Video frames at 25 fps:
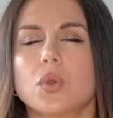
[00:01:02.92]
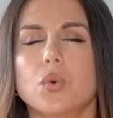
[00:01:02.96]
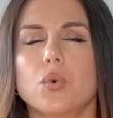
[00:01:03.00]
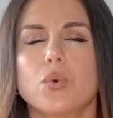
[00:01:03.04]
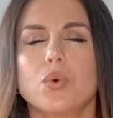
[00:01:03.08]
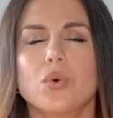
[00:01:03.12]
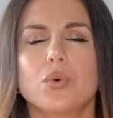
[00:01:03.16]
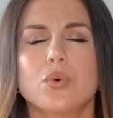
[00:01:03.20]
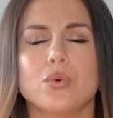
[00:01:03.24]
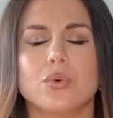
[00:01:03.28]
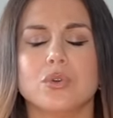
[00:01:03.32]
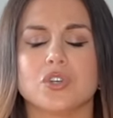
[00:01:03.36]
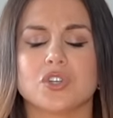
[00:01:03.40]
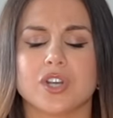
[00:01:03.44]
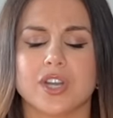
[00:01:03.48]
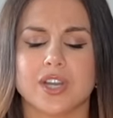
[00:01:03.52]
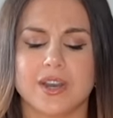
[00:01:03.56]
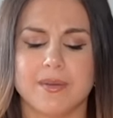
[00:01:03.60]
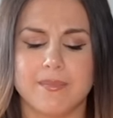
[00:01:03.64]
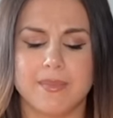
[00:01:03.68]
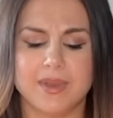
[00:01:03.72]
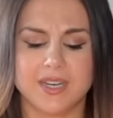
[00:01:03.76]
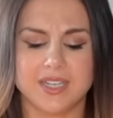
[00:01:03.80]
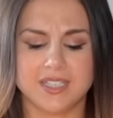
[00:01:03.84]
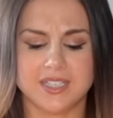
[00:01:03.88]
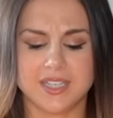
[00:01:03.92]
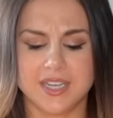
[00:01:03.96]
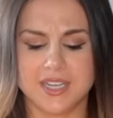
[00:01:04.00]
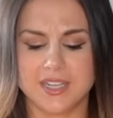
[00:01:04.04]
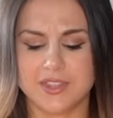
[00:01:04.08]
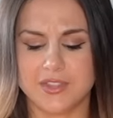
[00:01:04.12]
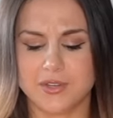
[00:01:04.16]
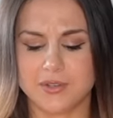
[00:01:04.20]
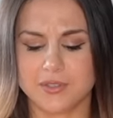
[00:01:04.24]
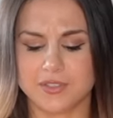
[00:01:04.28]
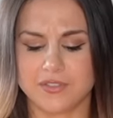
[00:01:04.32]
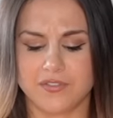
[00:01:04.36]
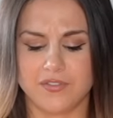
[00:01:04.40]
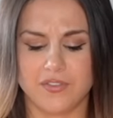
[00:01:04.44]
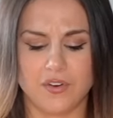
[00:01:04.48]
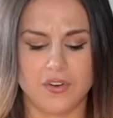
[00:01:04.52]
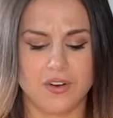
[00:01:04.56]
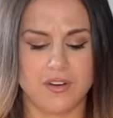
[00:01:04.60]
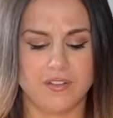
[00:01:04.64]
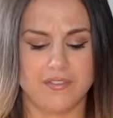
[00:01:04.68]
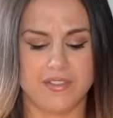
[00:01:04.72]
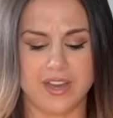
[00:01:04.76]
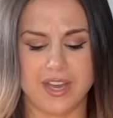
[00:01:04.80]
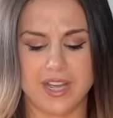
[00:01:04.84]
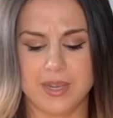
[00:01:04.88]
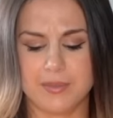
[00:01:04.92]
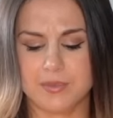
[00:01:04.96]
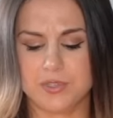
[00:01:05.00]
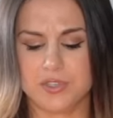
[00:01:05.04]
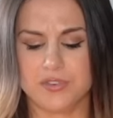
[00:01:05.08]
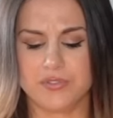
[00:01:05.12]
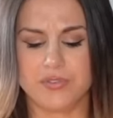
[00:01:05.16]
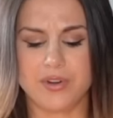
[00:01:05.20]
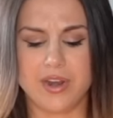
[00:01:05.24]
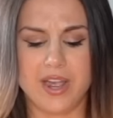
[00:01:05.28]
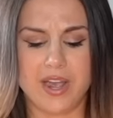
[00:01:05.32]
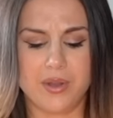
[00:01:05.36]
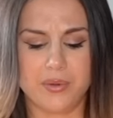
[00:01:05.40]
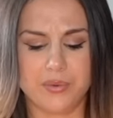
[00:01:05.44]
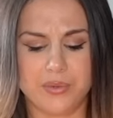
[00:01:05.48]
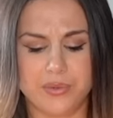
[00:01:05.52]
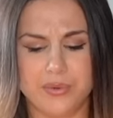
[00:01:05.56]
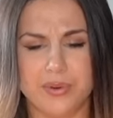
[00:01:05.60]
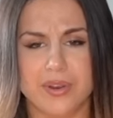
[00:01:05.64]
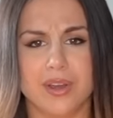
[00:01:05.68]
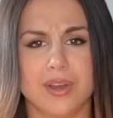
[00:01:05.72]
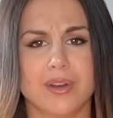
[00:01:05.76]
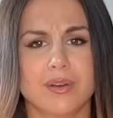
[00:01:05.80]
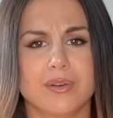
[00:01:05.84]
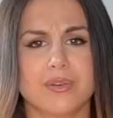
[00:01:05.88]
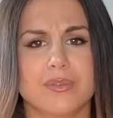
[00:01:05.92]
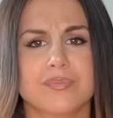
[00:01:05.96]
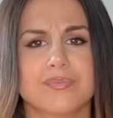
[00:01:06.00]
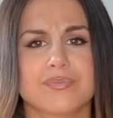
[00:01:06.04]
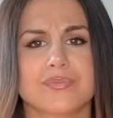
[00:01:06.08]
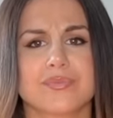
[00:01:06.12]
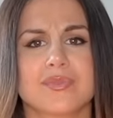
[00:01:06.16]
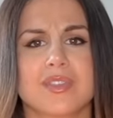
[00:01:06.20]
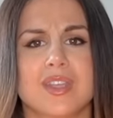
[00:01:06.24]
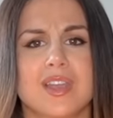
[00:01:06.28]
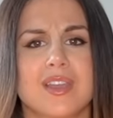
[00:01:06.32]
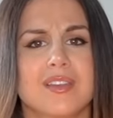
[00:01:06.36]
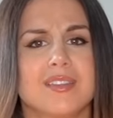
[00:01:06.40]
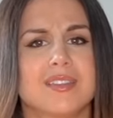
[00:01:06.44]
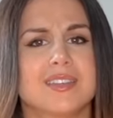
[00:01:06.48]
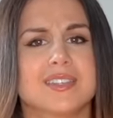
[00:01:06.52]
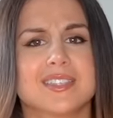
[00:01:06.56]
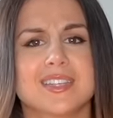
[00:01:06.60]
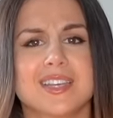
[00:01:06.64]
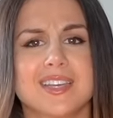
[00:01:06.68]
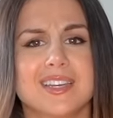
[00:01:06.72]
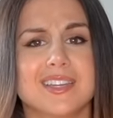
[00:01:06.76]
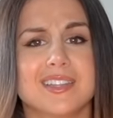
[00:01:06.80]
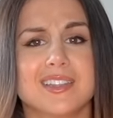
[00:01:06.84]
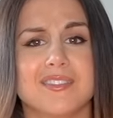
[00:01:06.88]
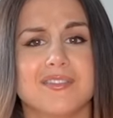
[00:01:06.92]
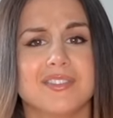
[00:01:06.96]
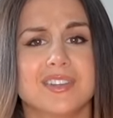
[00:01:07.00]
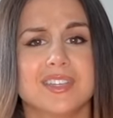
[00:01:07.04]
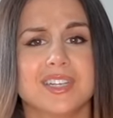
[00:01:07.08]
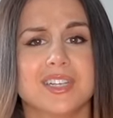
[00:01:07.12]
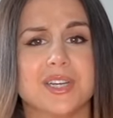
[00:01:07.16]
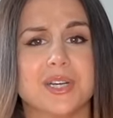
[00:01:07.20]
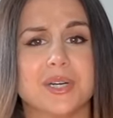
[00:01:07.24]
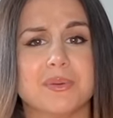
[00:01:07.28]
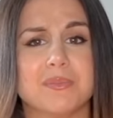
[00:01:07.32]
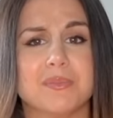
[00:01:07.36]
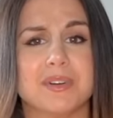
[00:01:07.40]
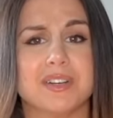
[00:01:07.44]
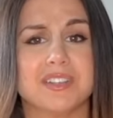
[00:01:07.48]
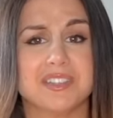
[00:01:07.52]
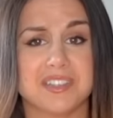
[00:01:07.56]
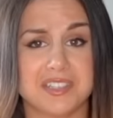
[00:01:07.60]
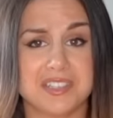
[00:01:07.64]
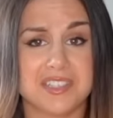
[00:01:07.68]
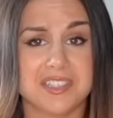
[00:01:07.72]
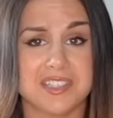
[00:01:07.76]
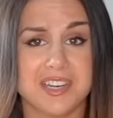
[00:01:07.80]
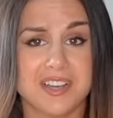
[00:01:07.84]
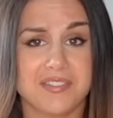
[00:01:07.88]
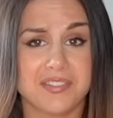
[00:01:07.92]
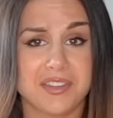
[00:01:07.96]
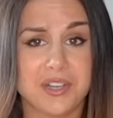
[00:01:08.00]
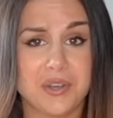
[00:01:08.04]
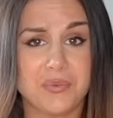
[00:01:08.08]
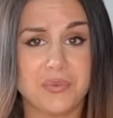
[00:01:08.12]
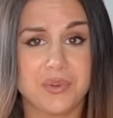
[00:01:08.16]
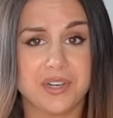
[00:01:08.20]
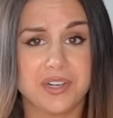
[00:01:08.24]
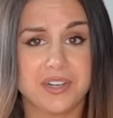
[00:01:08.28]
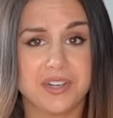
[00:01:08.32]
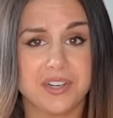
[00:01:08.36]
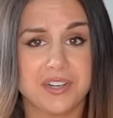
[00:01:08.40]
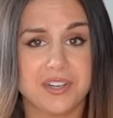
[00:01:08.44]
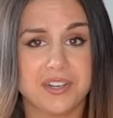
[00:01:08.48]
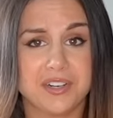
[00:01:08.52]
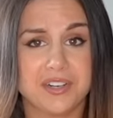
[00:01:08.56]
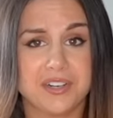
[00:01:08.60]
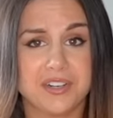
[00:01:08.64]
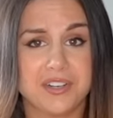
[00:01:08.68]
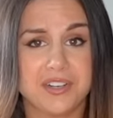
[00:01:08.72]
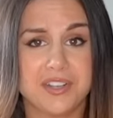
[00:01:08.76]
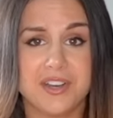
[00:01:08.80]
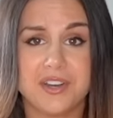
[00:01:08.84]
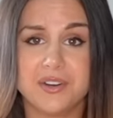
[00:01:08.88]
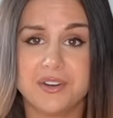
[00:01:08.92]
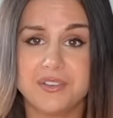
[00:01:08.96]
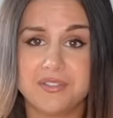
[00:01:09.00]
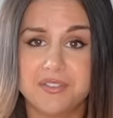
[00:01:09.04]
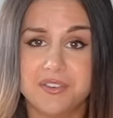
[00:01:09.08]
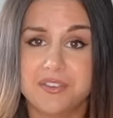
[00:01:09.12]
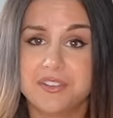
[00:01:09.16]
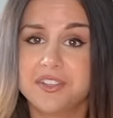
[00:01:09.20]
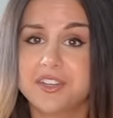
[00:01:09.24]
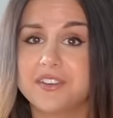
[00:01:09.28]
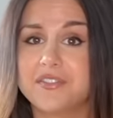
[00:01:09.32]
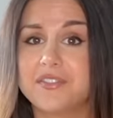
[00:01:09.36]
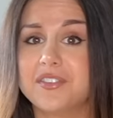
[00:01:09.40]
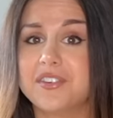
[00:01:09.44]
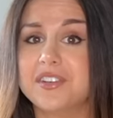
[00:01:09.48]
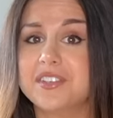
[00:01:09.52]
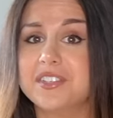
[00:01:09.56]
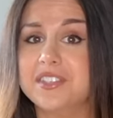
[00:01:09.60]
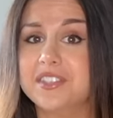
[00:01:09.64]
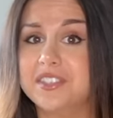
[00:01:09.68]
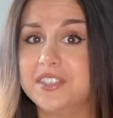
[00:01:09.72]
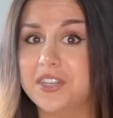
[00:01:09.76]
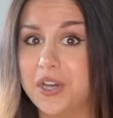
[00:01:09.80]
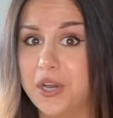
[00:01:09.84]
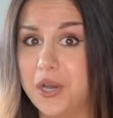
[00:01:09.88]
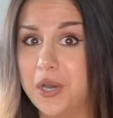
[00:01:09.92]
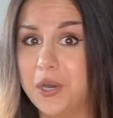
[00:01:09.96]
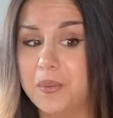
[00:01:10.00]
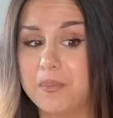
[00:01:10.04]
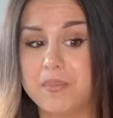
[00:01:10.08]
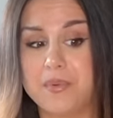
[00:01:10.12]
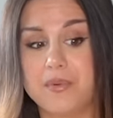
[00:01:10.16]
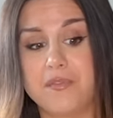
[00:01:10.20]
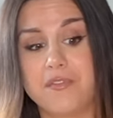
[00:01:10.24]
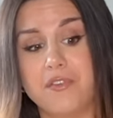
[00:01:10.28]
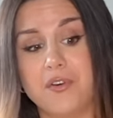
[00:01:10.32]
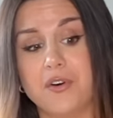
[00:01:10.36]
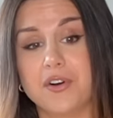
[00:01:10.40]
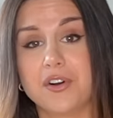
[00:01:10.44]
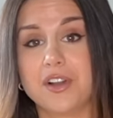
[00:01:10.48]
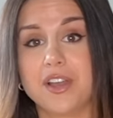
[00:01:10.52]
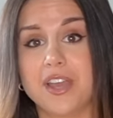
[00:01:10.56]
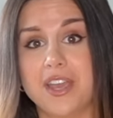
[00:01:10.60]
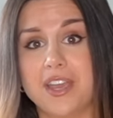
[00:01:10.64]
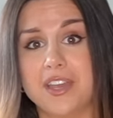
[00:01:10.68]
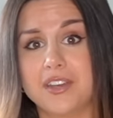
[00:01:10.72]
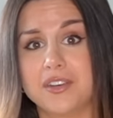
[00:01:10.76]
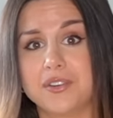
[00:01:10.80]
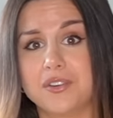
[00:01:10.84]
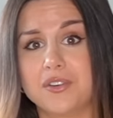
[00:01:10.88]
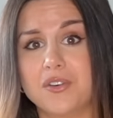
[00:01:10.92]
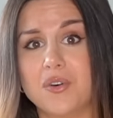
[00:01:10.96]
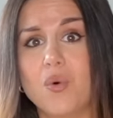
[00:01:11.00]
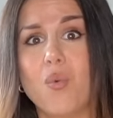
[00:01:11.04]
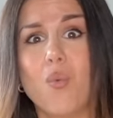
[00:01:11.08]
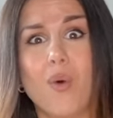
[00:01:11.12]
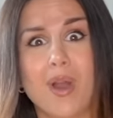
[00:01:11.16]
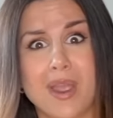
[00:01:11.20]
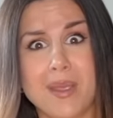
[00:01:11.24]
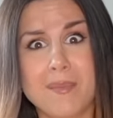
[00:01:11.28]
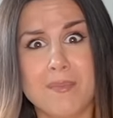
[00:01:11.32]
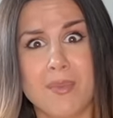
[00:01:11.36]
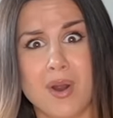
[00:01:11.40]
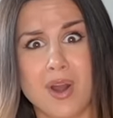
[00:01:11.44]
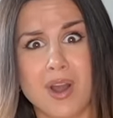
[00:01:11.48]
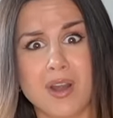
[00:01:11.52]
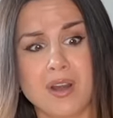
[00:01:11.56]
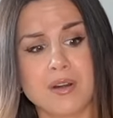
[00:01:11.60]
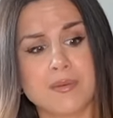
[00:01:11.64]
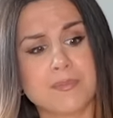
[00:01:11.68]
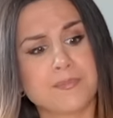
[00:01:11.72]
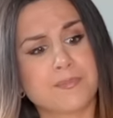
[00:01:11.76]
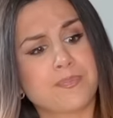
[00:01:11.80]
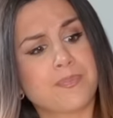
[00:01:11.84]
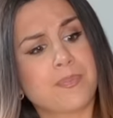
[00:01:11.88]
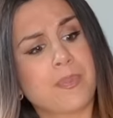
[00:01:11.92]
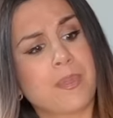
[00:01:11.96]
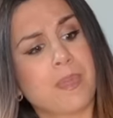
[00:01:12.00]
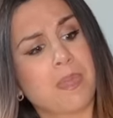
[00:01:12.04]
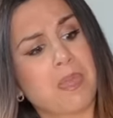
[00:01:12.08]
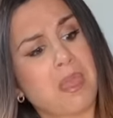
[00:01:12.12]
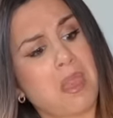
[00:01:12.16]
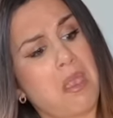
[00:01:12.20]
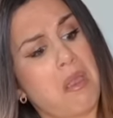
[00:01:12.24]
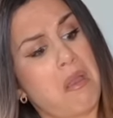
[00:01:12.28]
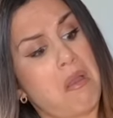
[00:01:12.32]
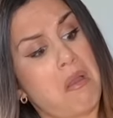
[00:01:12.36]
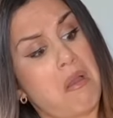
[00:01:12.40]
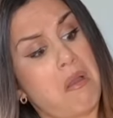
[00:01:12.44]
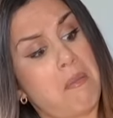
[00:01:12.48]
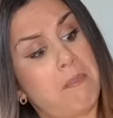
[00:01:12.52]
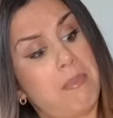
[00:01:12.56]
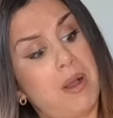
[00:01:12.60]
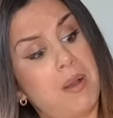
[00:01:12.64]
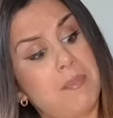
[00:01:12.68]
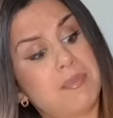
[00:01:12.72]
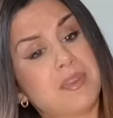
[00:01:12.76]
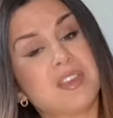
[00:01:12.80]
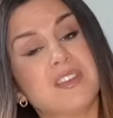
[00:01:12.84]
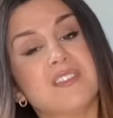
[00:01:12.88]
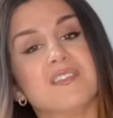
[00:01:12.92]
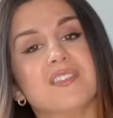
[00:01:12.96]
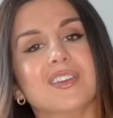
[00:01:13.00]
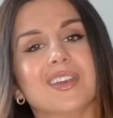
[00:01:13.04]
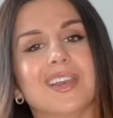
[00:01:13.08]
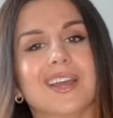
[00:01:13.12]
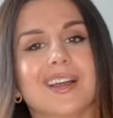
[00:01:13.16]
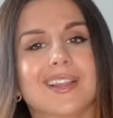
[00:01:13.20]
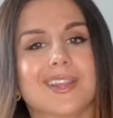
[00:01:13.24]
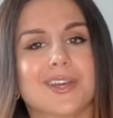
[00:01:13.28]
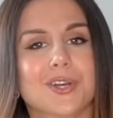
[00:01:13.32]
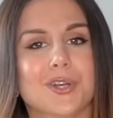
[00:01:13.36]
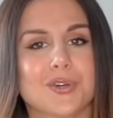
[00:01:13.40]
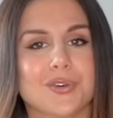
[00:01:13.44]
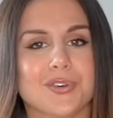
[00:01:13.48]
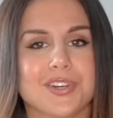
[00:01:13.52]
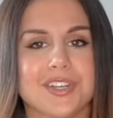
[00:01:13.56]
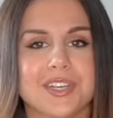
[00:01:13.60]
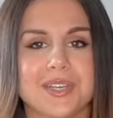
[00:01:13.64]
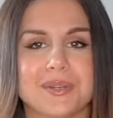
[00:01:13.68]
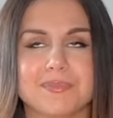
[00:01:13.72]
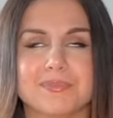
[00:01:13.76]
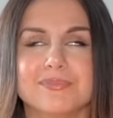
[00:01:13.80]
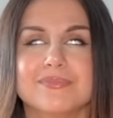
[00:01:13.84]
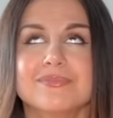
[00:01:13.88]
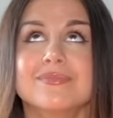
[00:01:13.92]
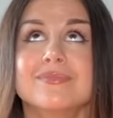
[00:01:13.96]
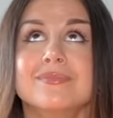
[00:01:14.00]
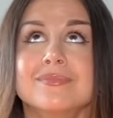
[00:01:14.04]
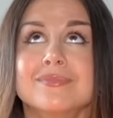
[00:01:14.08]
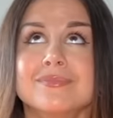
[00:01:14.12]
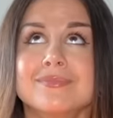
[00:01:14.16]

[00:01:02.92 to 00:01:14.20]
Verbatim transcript: Ooh, trying to meditate those fall vibes throughout, you know? This ain't in the video, but this is definitely a winner. Yo, if you're looking for a dope fall candle, White Barn, pumpkin vanilla cream,